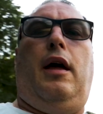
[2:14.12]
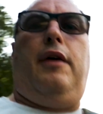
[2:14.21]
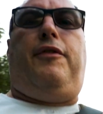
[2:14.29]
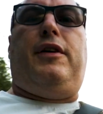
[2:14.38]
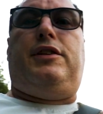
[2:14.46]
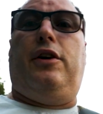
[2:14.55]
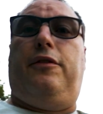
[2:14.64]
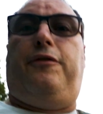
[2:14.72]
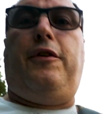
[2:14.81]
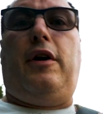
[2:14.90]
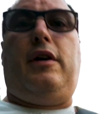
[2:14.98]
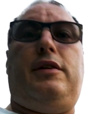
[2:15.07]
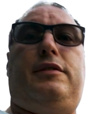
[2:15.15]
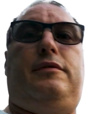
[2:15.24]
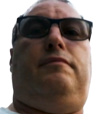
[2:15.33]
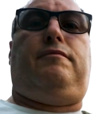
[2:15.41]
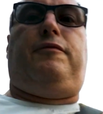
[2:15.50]
If it's your
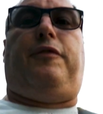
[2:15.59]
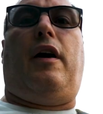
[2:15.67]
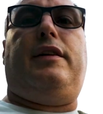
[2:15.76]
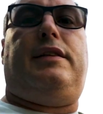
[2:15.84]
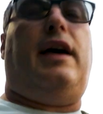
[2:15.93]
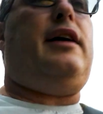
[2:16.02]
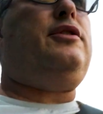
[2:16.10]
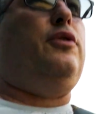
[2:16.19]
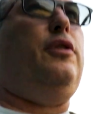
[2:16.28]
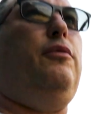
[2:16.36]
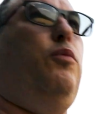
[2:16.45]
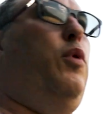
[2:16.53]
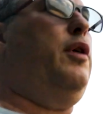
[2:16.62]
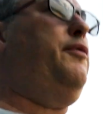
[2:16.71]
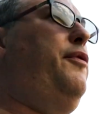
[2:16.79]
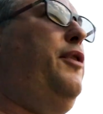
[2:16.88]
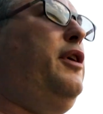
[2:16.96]
first flight out or
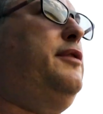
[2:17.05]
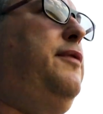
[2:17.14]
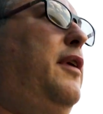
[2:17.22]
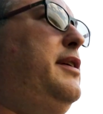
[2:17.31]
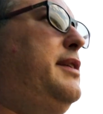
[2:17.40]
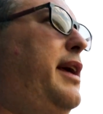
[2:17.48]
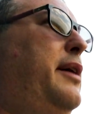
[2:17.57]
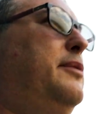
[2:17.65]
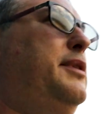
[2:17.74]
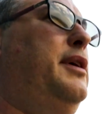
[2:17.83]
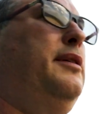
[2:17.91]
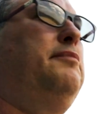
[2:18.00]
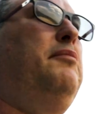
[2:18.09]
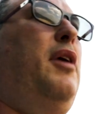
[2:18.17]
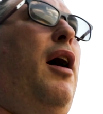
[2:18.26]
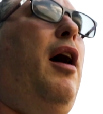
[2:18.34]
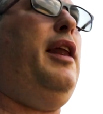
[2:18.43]
one of your first flights out,
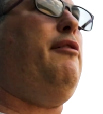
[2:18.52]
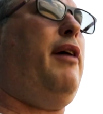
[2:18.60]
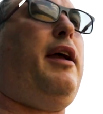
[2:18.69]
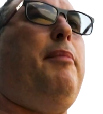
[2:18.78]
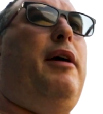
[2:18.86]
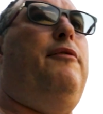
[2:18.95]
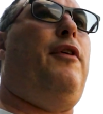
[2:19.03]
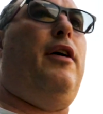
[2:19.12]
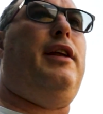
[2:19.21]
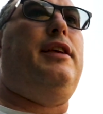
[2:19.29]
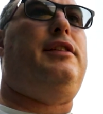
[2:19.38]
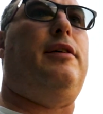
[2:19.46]
I highly recommend finding